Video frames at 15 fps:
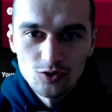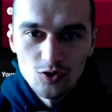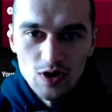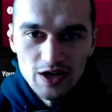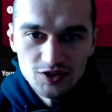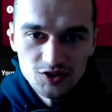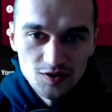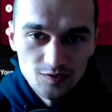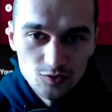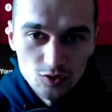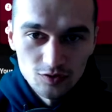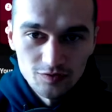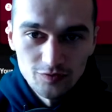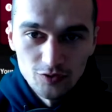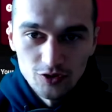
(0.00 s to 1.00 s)
i just
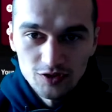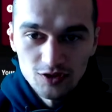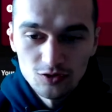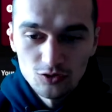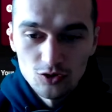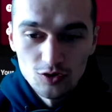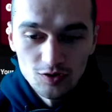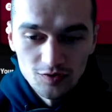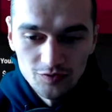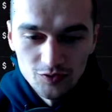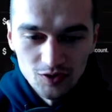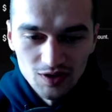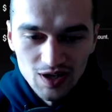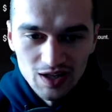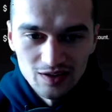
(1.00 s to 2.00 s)
got 14 coins for
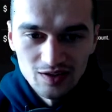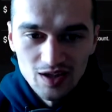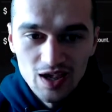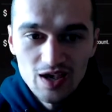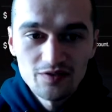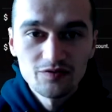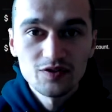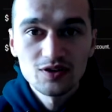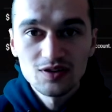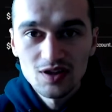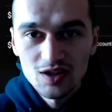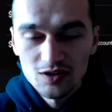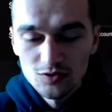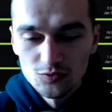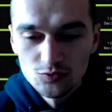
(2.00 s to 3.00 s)
that every
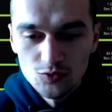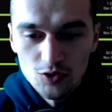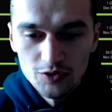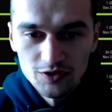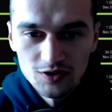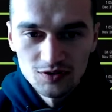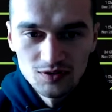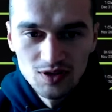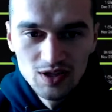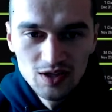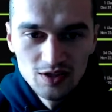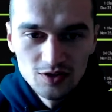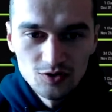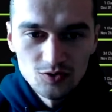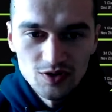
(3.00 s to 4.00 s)
day you log in
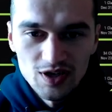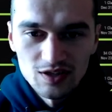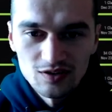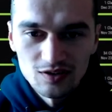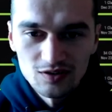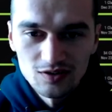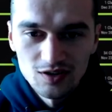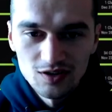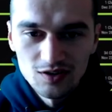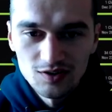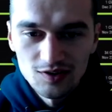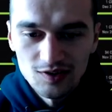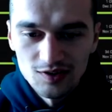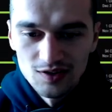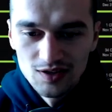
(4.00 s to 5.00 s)
you get
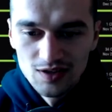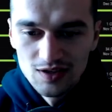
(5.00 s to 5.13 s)
these